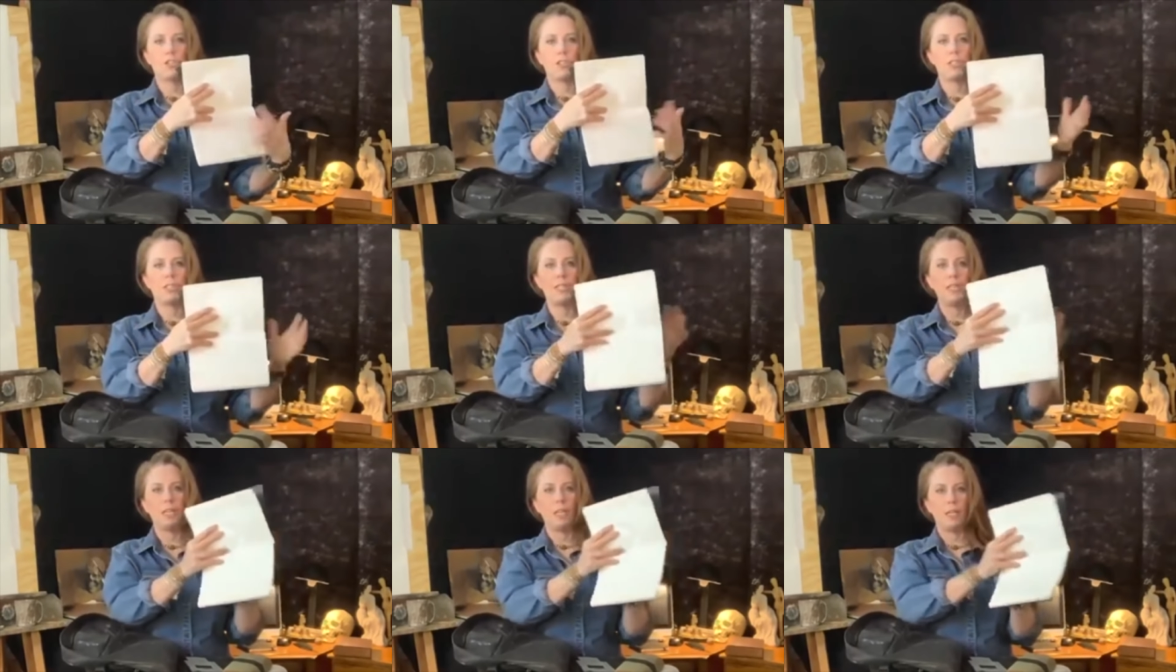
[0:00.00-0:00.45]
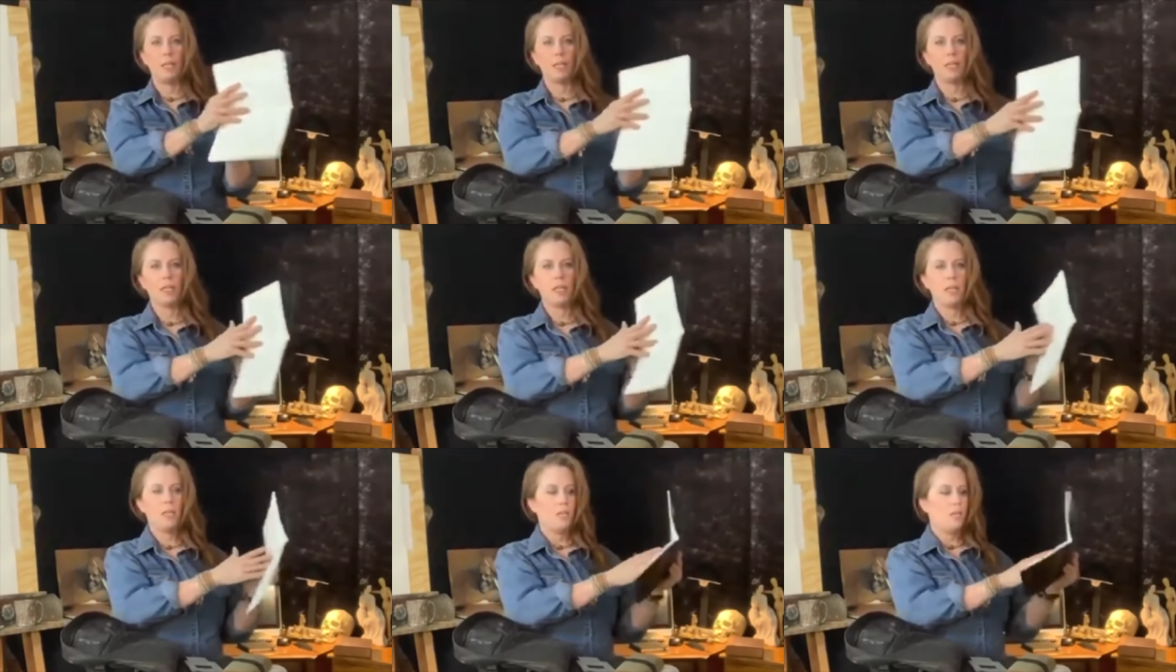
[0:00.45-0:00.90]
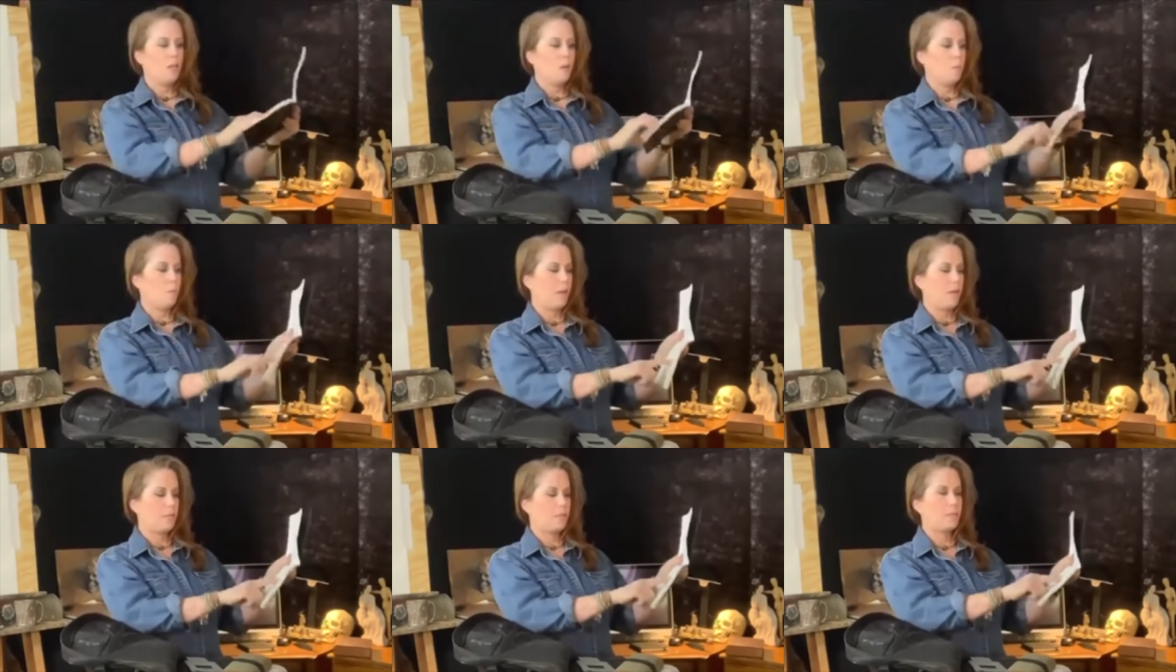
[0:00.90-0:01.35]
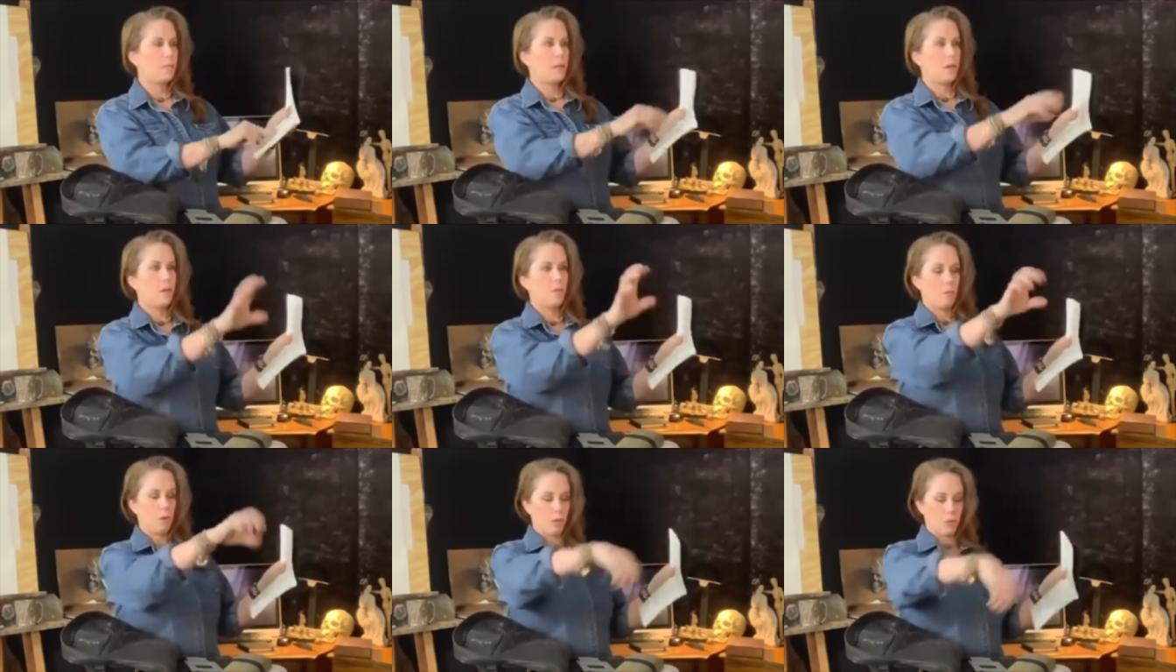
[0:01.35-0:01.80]
your scene based
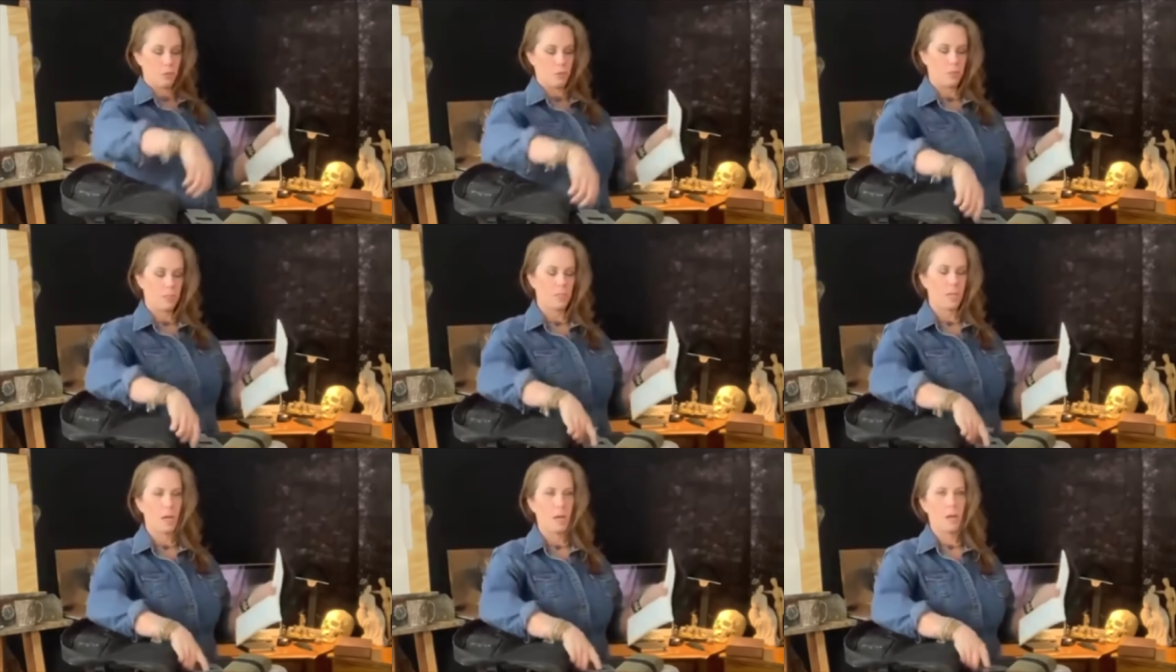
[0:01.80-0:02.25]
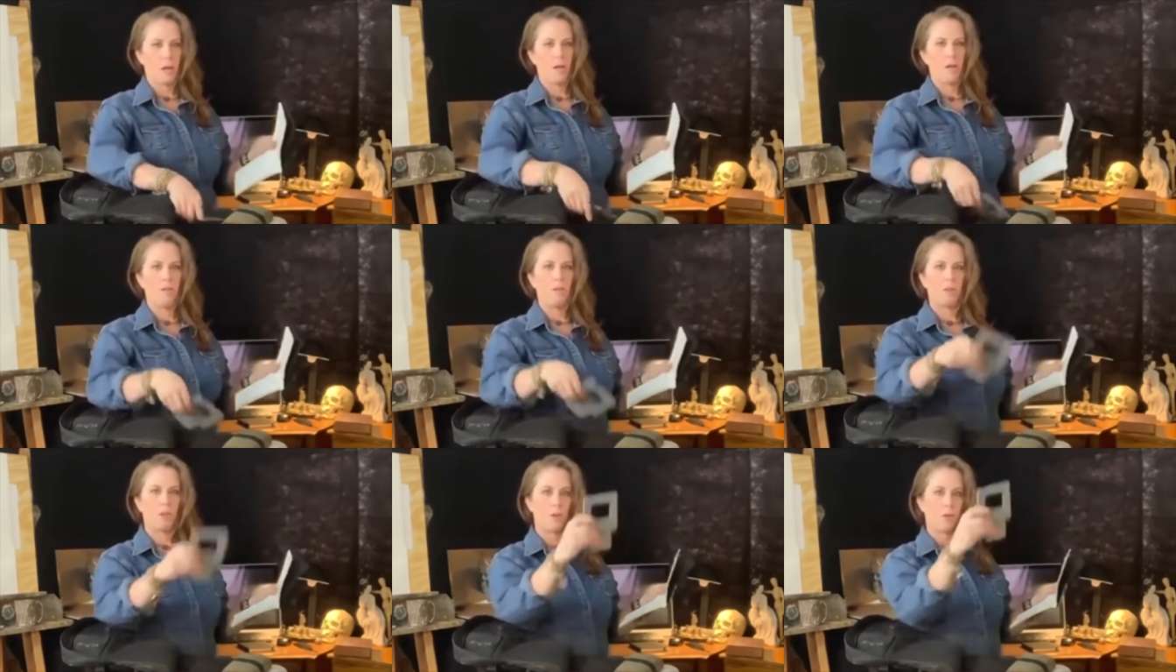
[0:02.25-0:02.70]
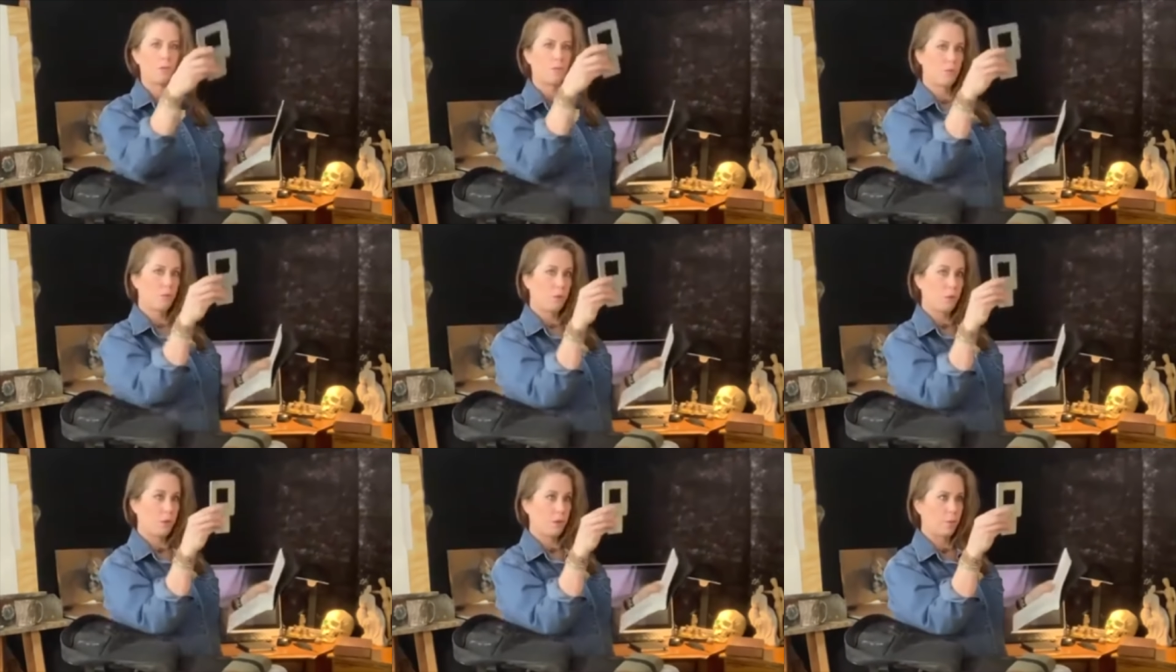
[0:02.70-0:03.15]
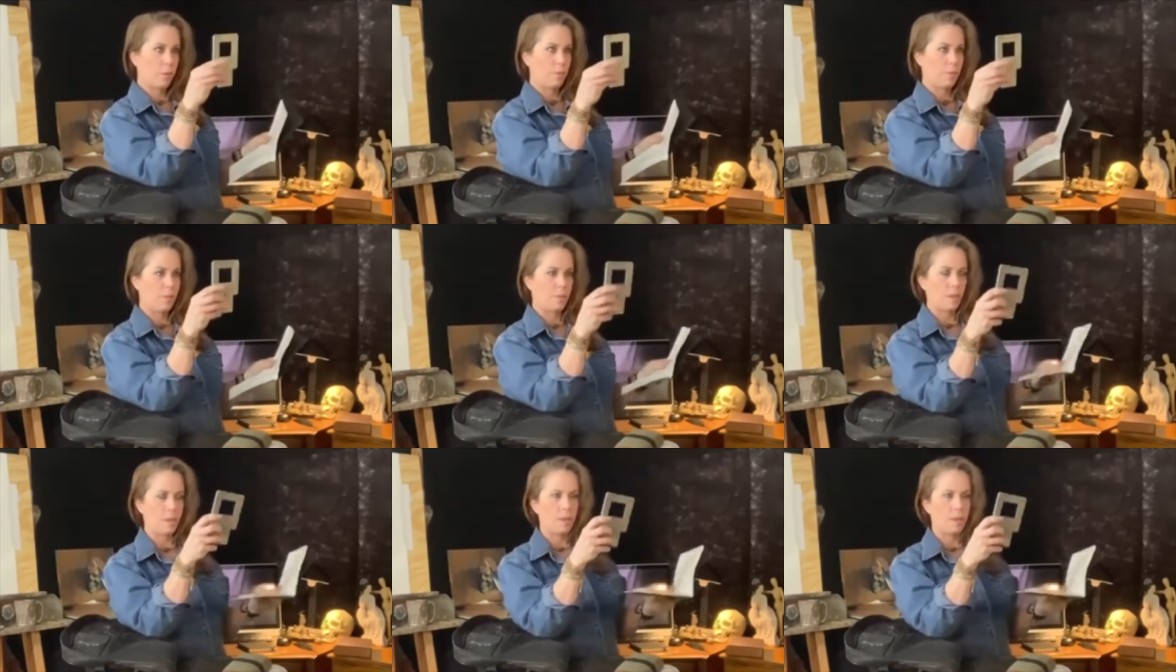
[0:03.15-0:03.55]
on what you saw looking through here.